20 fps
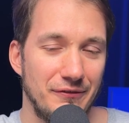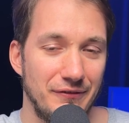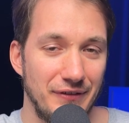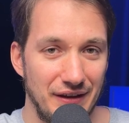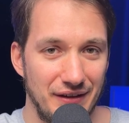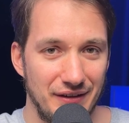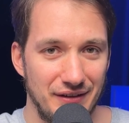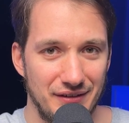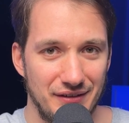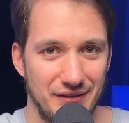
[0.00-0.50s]

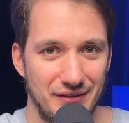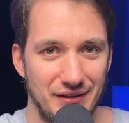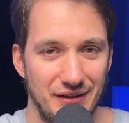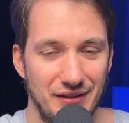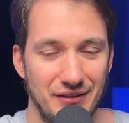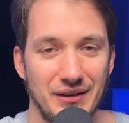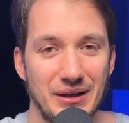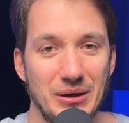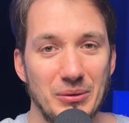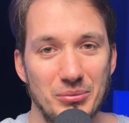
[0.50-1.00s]
phase
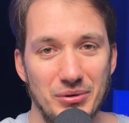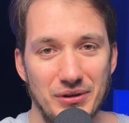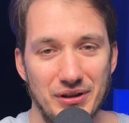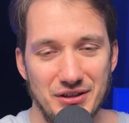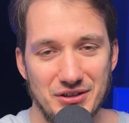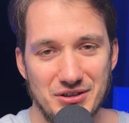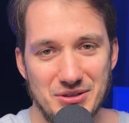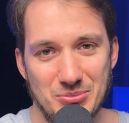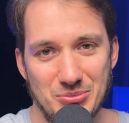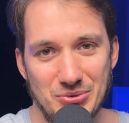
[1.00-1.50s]
in the
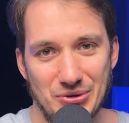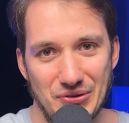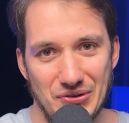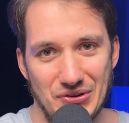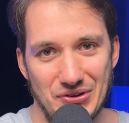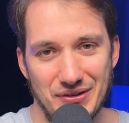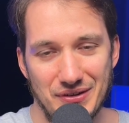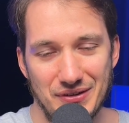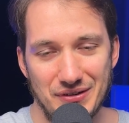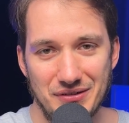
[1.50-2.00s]
compilation
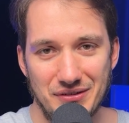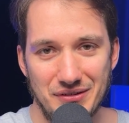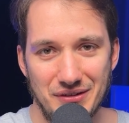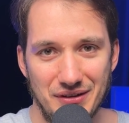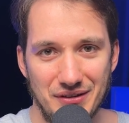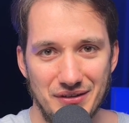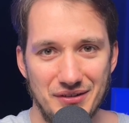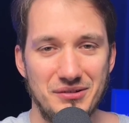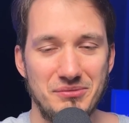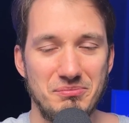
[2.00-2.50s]
process
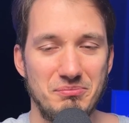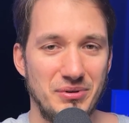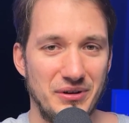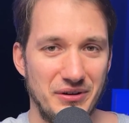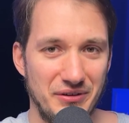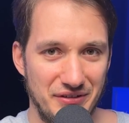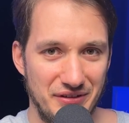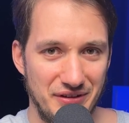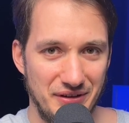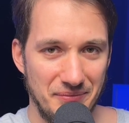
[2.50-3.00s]
is
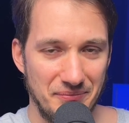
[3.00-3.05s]
parsing.